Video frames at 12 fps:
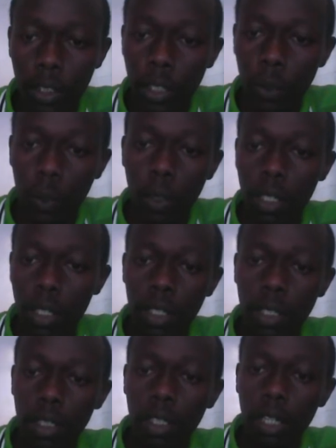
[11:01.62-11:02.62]

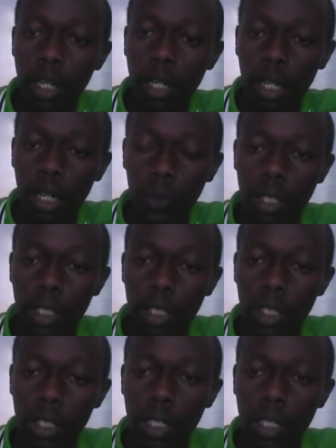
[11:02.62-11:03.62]
JKUAT actually
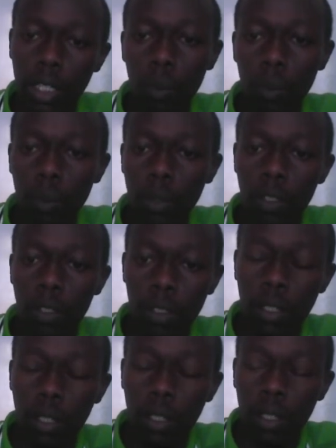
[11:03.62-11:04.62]
does not miss.
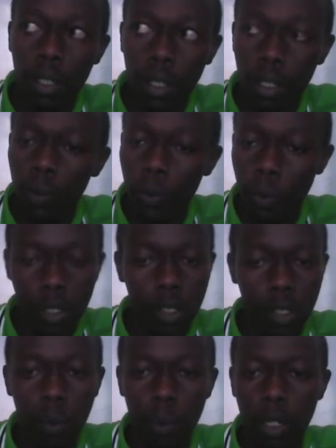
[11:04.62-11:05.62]
For
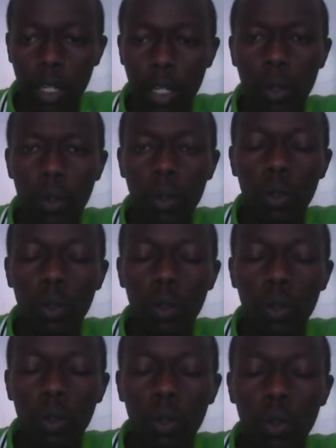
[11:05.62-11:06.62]
example, I don't
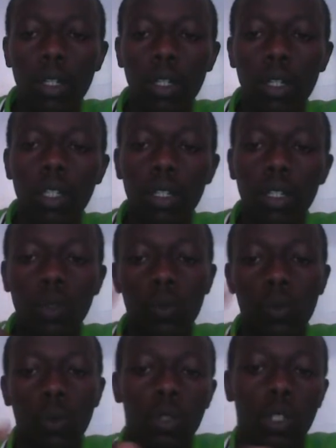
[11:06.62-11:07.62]
know, there
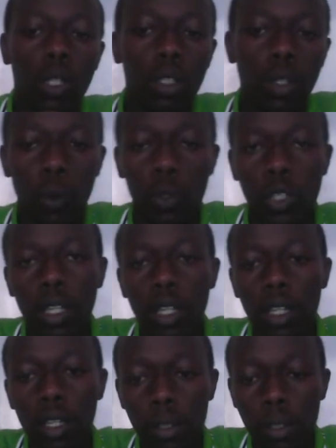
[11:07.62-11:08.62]
was a
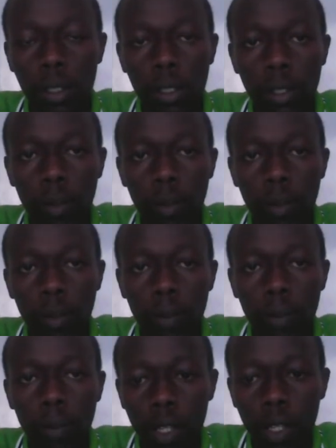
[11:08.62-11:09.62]
case,
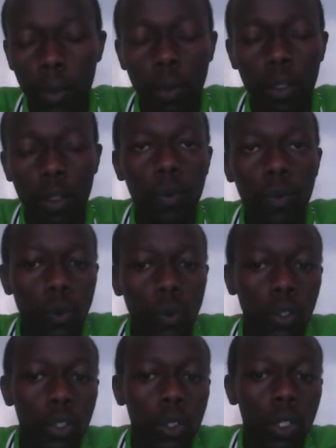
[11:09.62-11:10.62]
I don't know if it
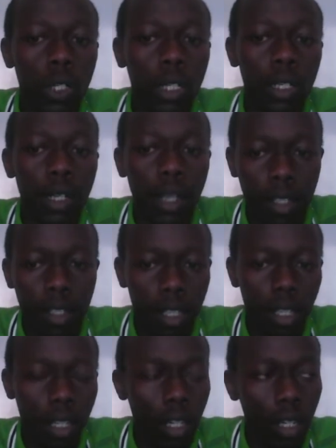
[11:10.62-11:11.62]
was
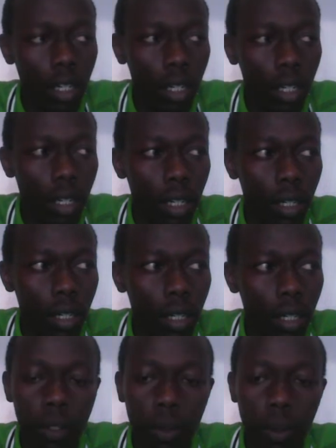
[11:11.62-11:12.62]
last year
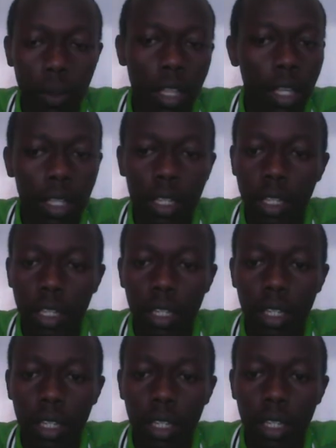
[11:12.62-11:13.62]
or the other
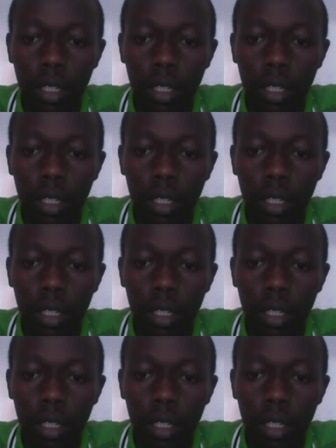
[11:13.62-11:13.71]
year,